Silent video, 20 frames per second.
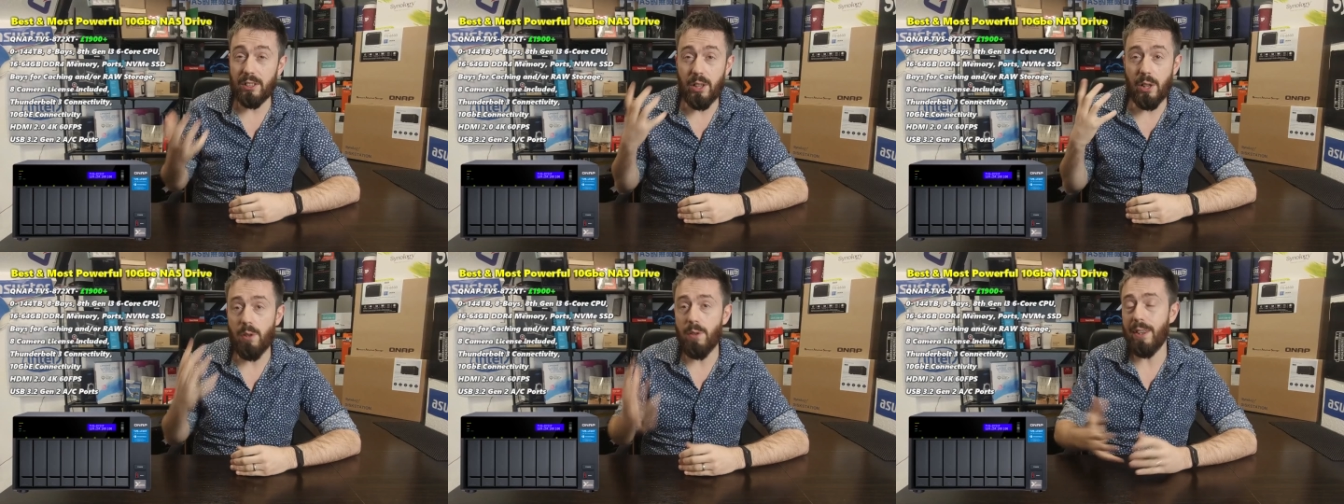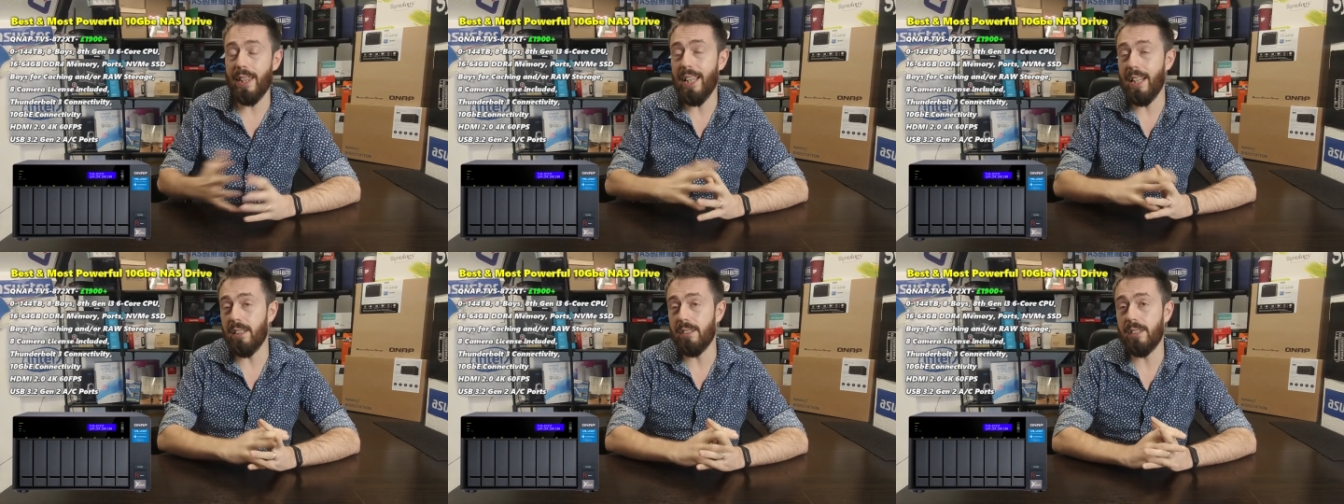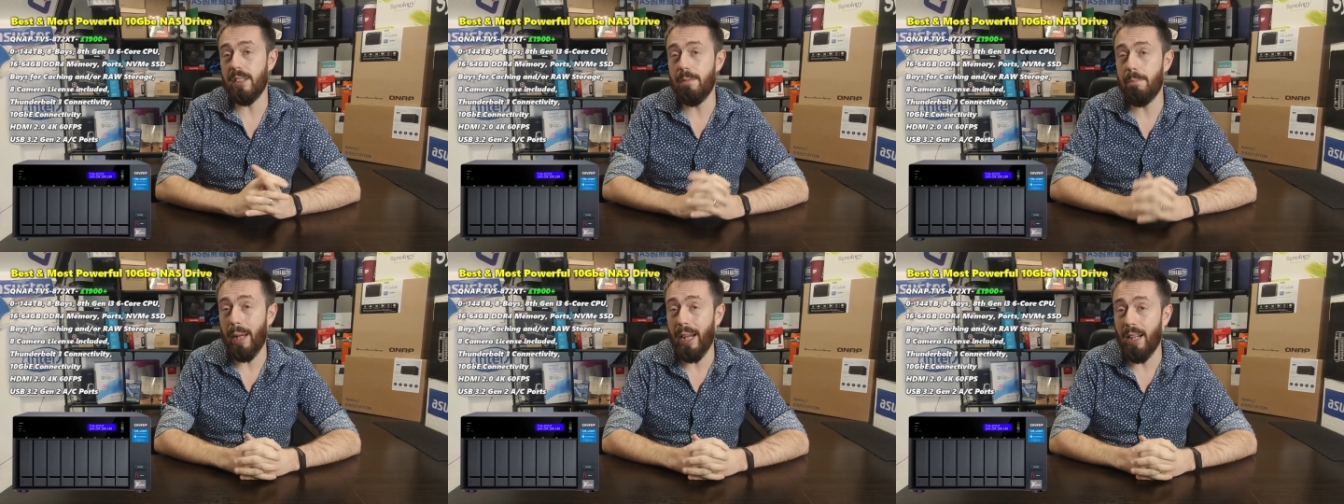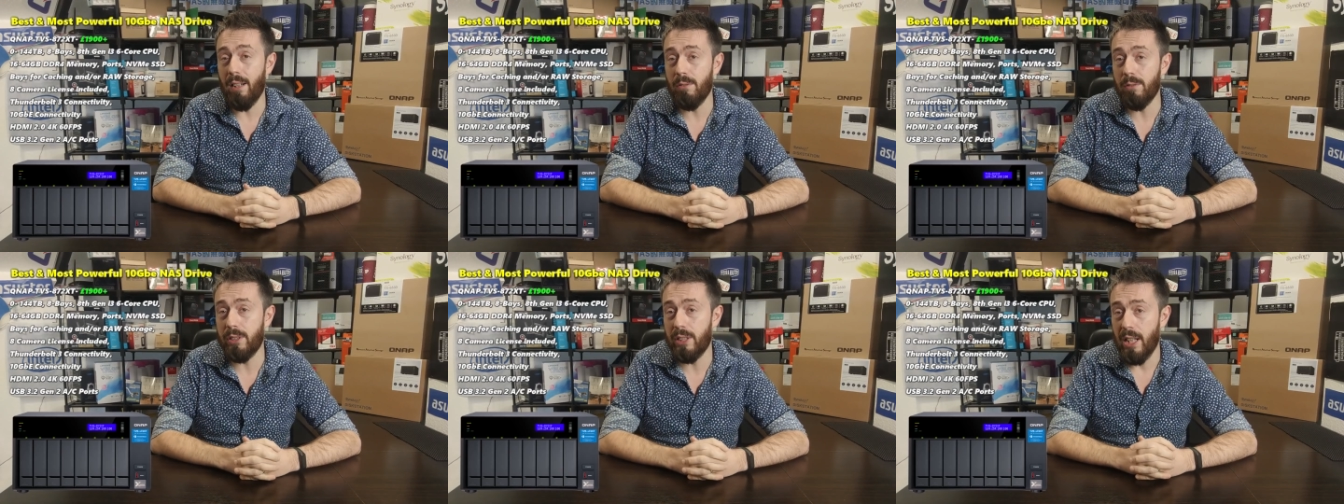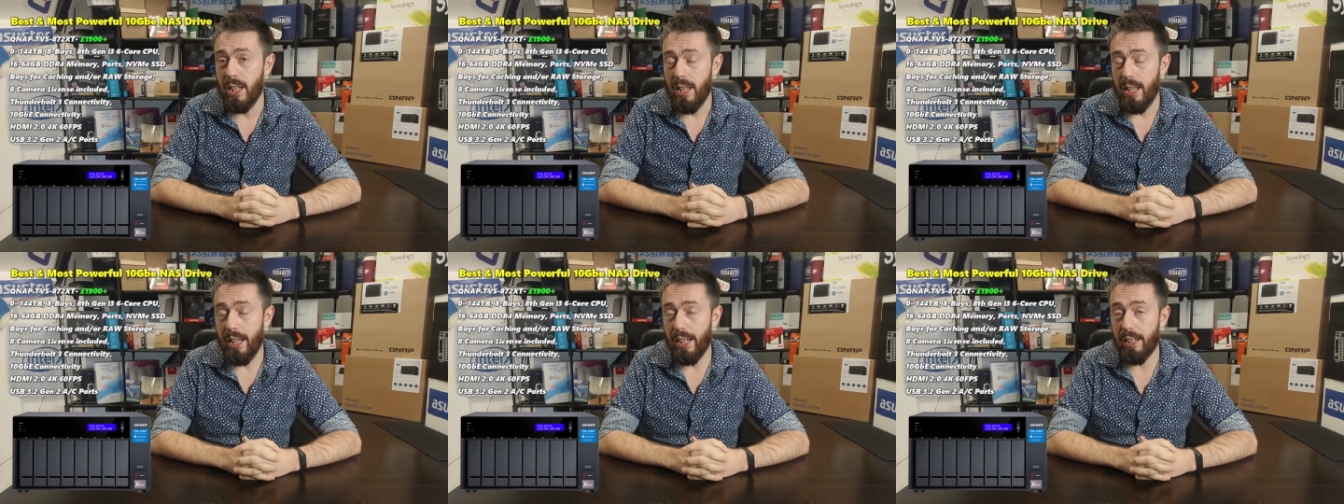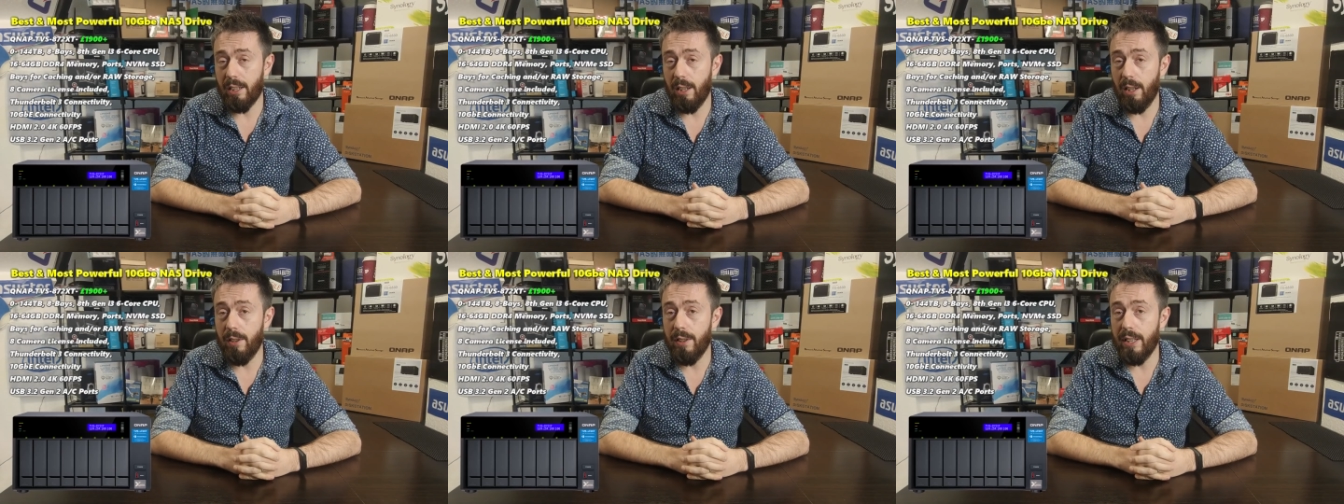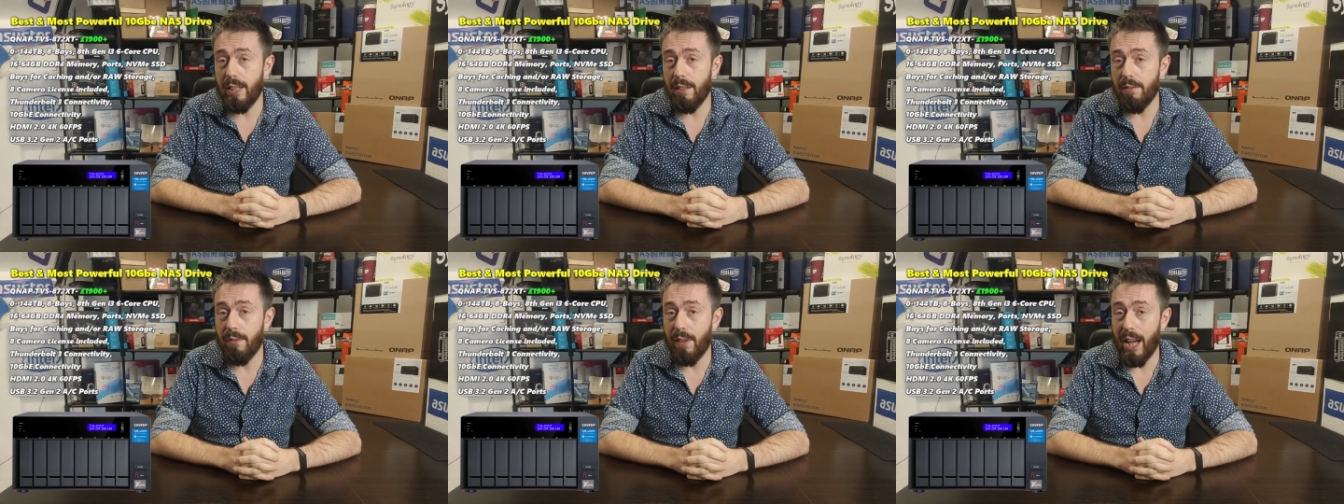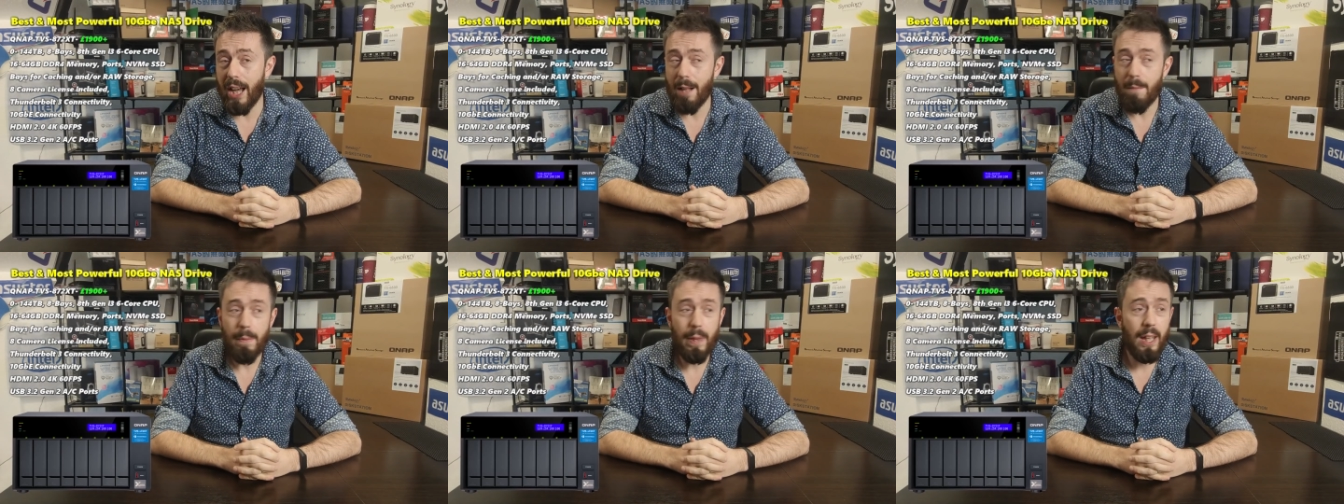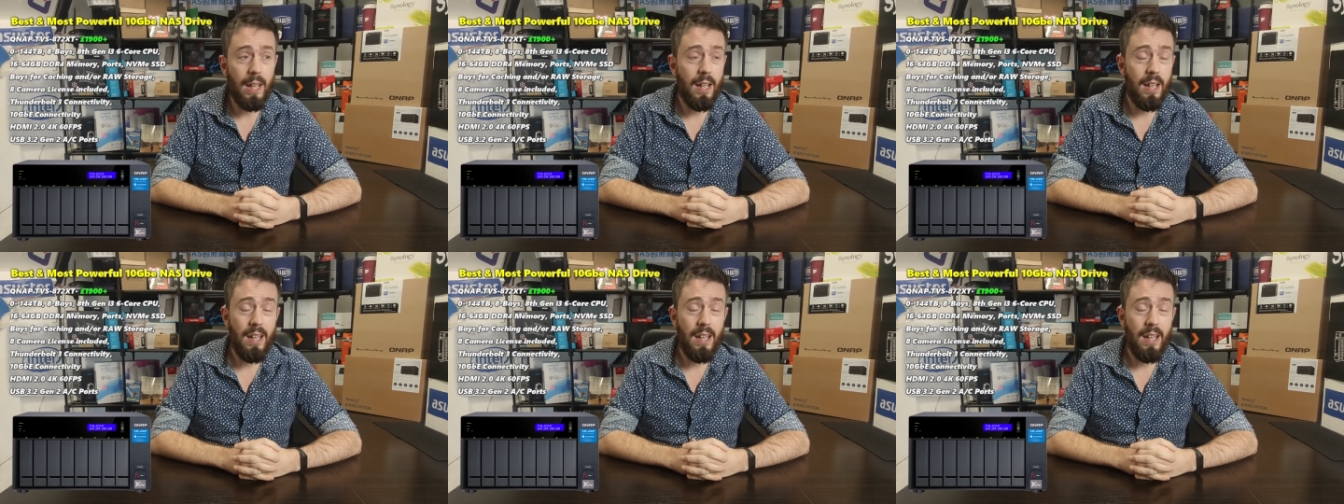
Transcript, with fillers: two thousand pounds, including the V A T,